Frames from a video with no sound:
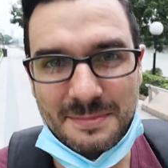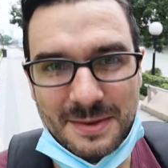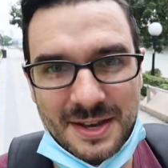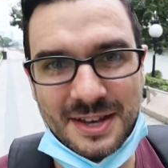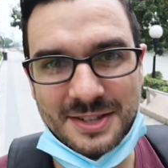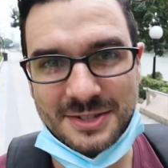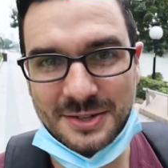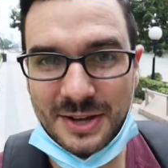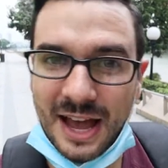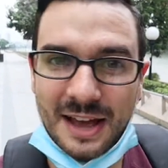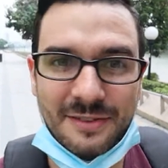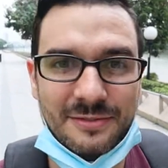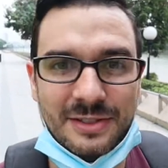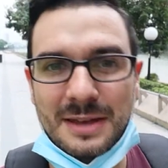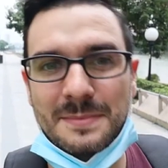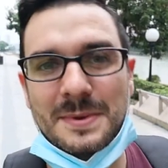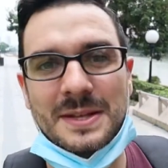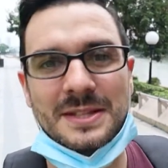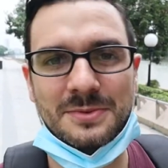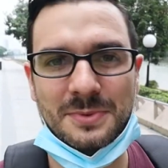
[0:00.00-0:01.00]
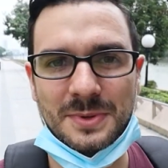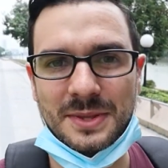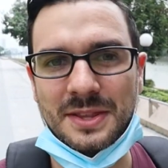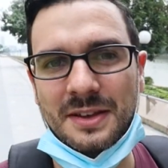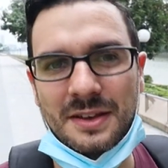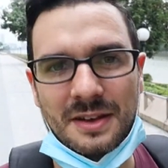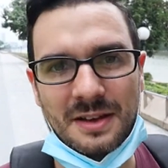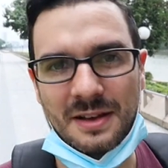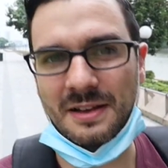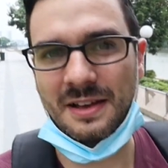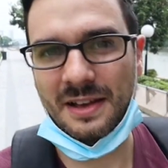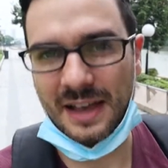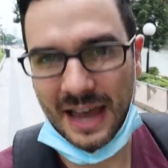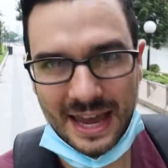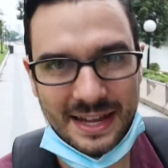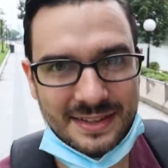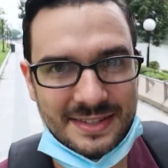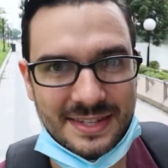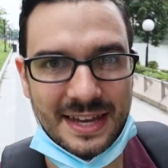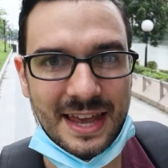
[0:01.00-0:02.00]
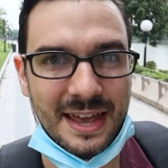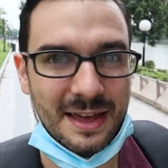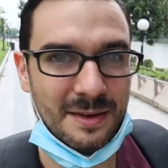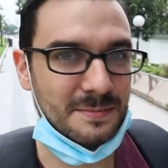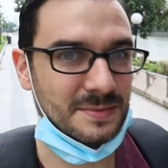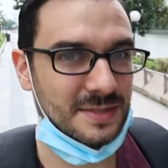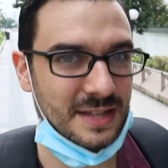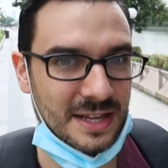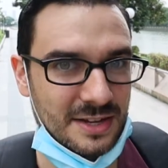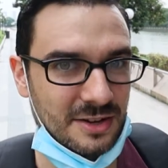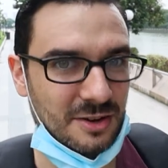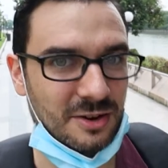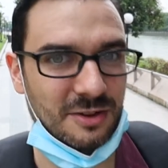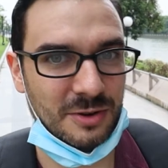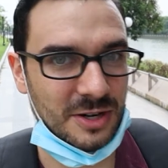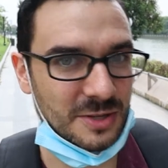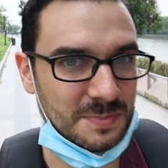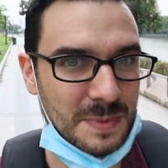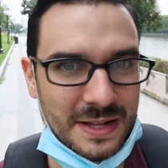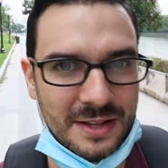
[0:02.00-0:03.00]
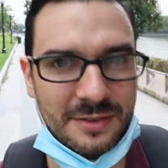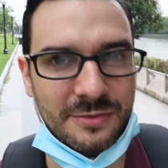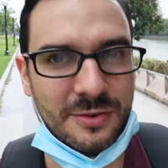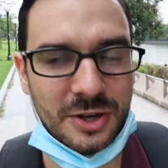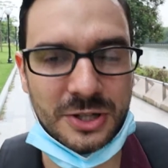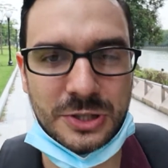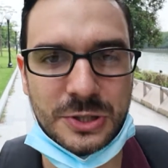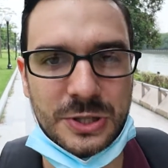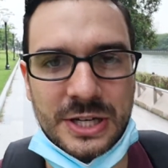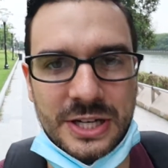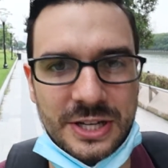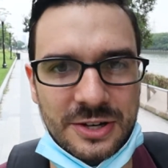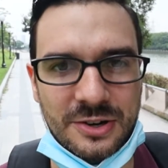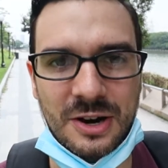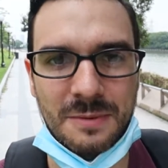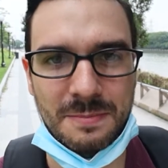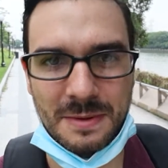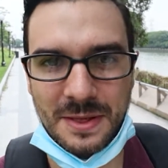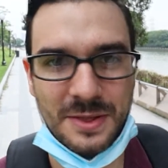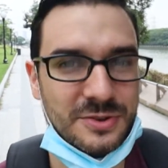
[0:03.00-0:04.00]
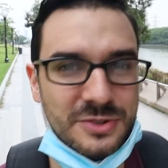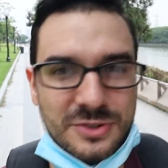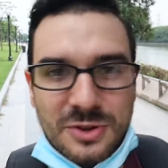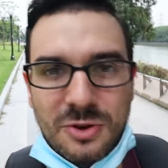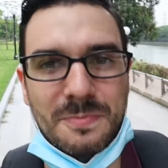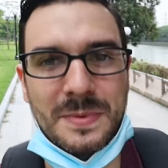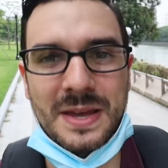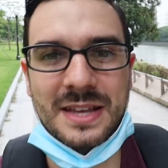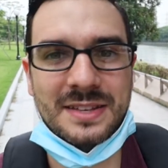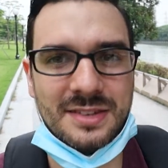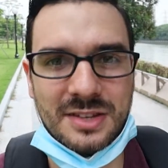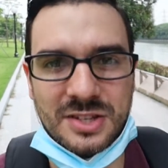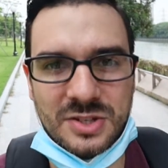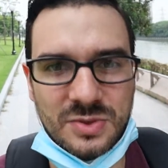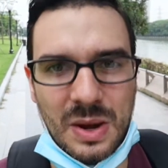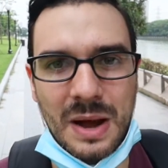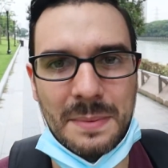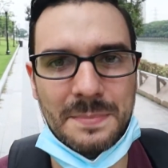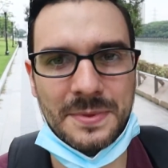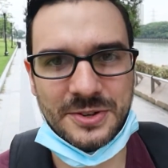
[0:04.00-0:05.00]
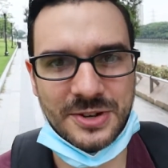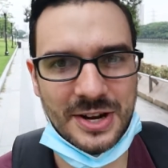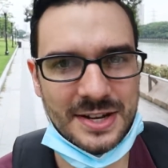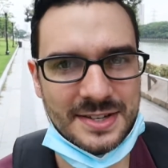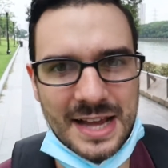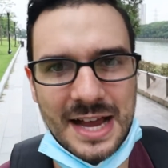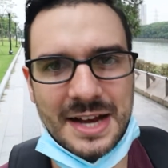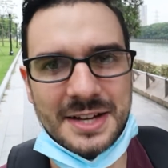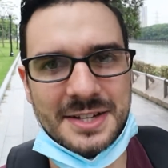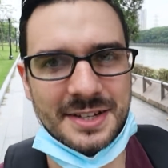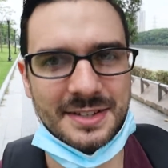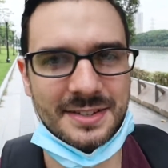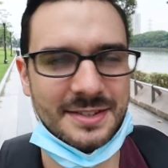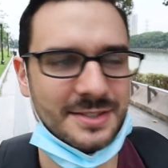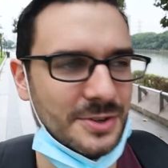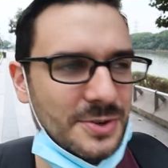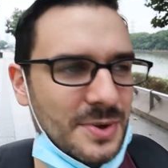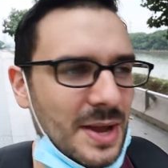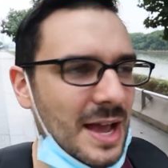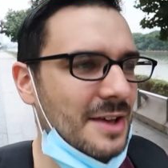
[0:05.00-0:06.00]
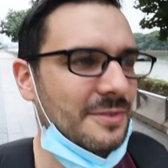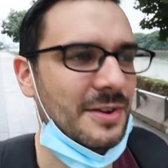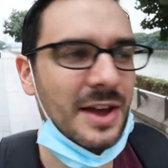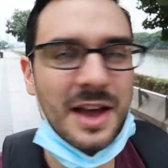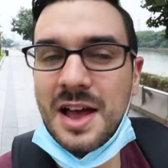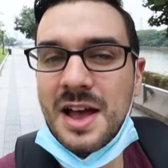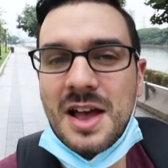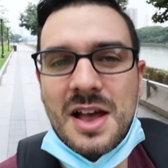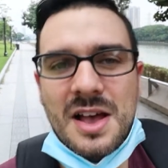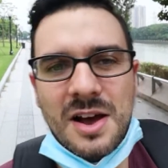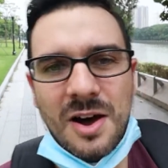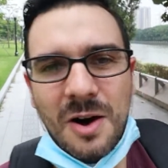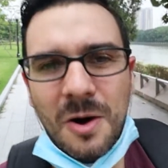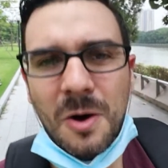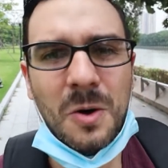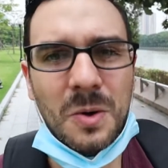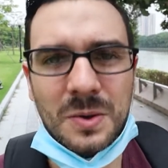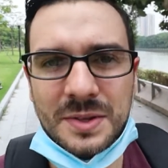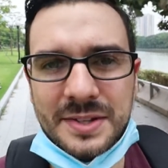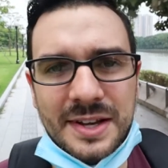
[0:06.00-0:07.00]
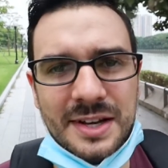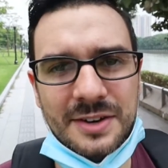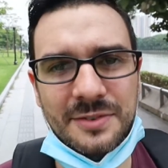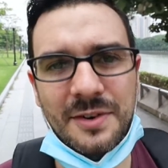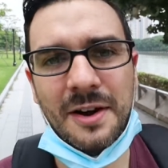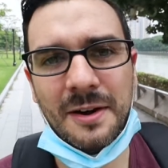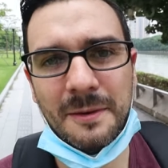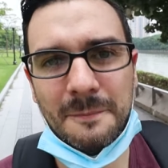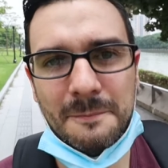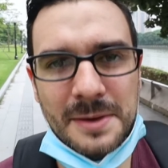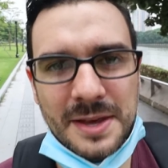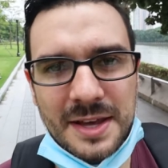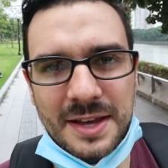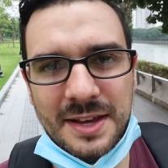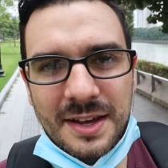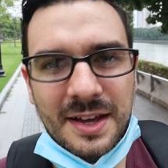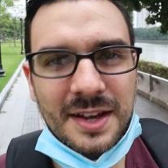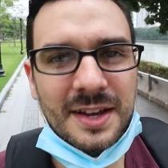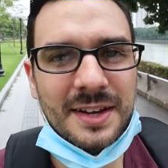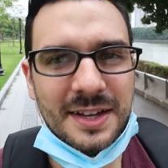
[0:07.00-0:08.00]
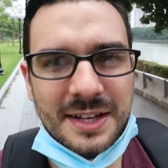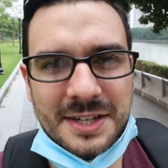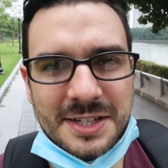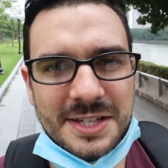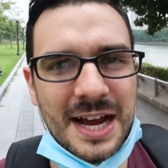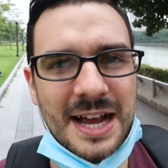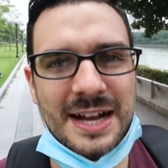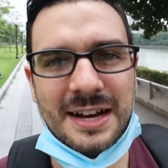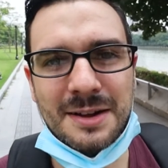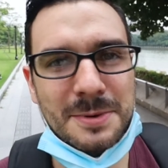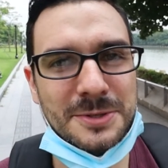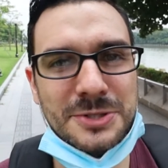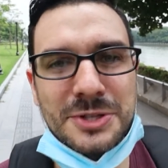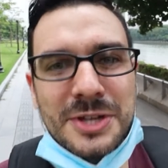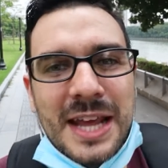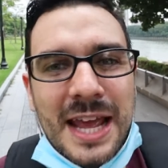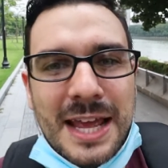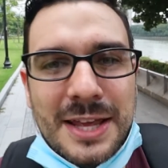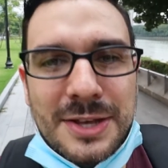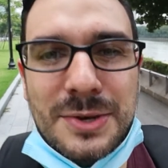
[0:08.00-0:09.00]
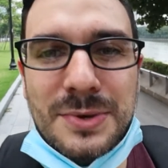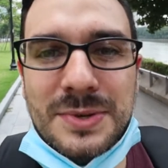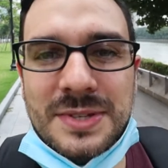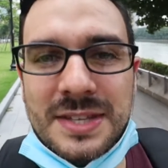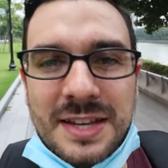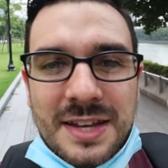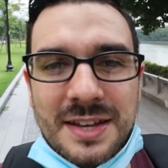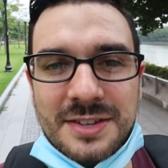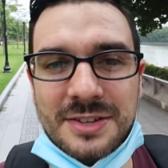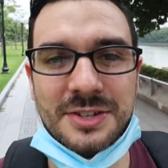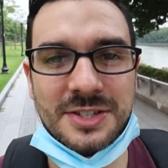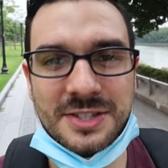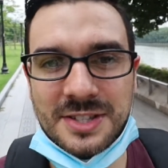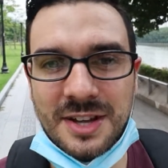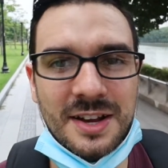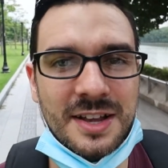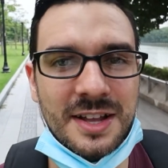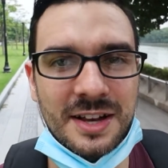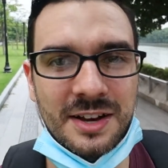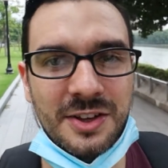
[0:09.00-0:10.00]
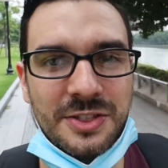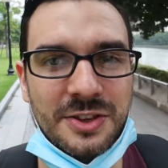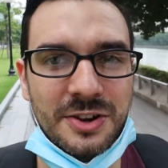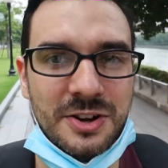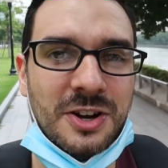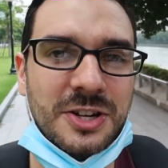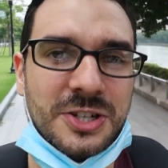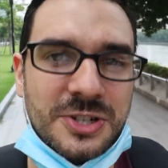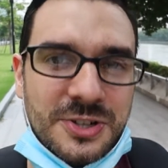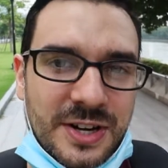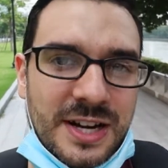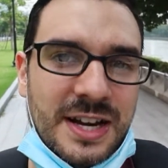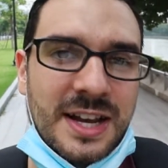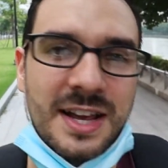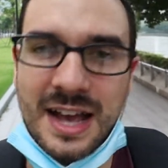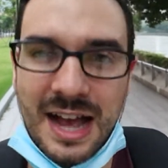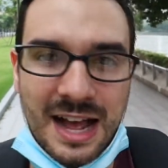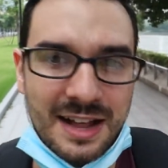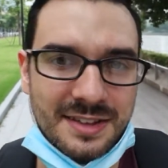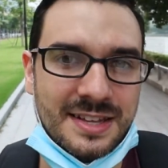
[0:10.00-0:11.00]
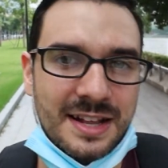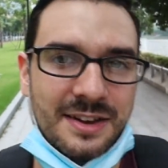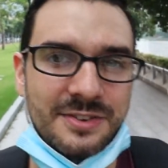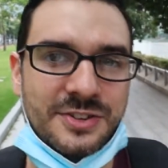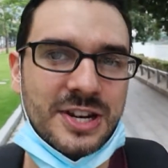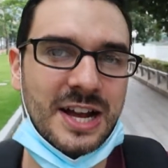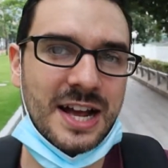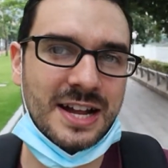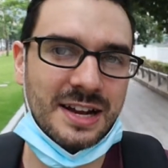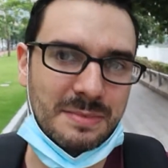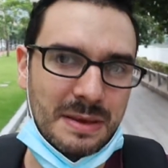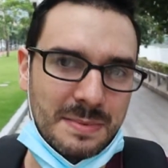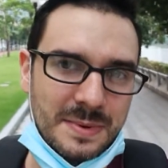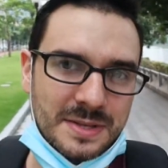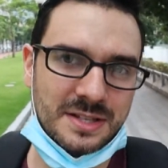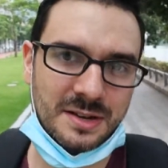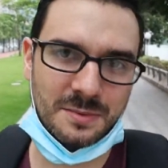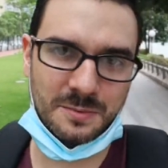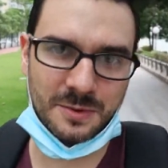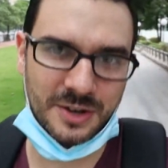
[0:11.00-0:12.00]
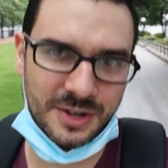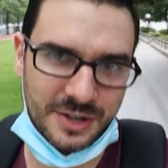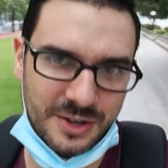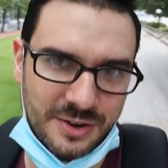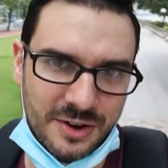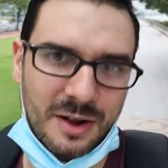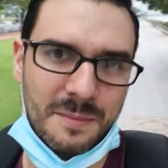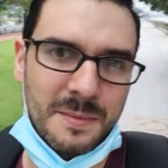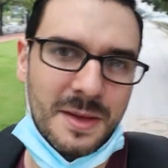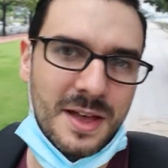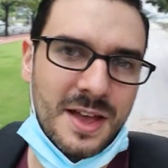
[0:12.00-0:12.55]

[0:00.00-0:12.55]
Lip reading: Because you have limits with the ATMs in your respective country in Europe, and there's no means to swap the transactions. So you have a whole ton of RMB in China, but you can't use it because you're stuck in another country outside of China, maybe somewhere in Europe.